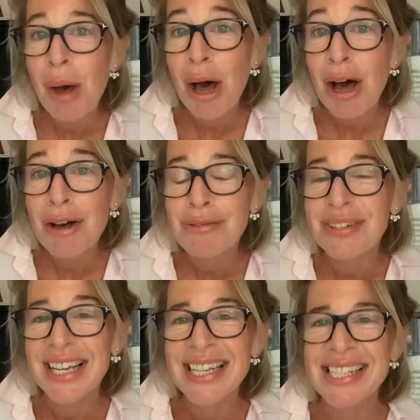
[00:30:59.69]

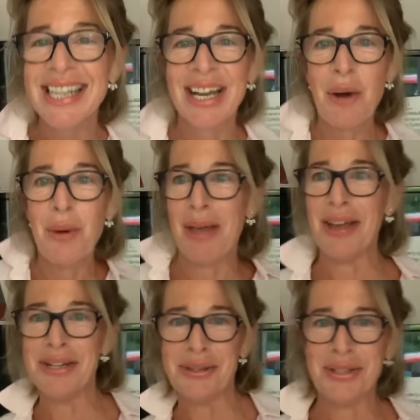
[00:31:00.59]
Purfleet, where
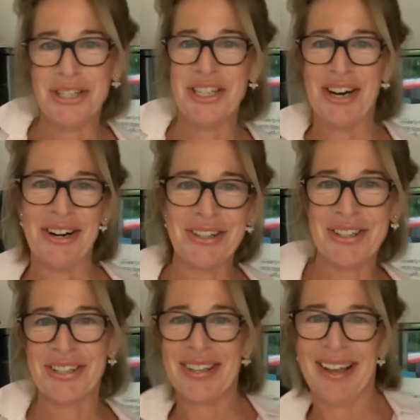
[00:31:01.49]
they do the
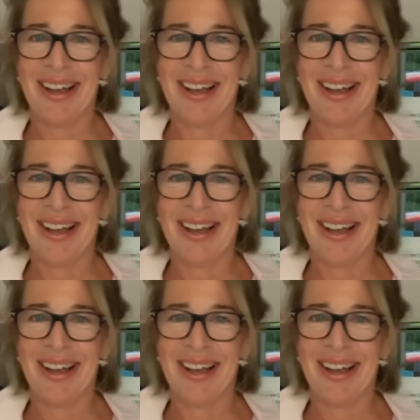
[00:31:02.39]
darts.